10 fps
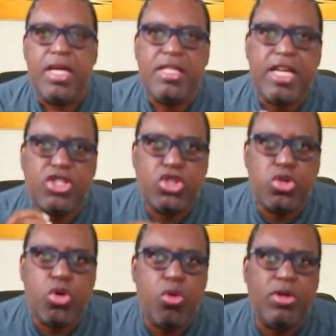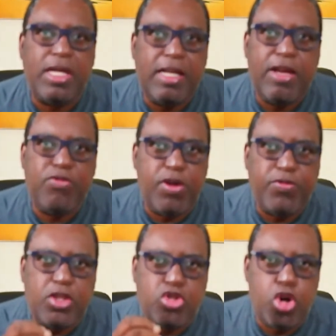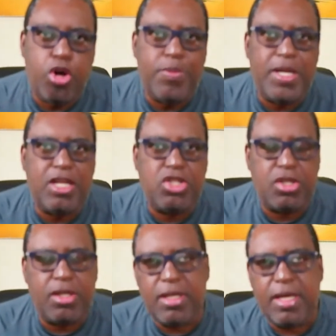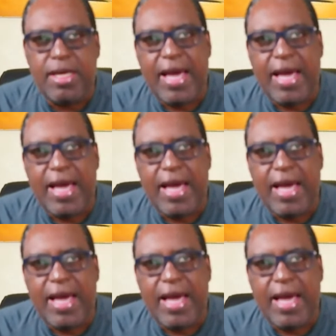They showed a level of determination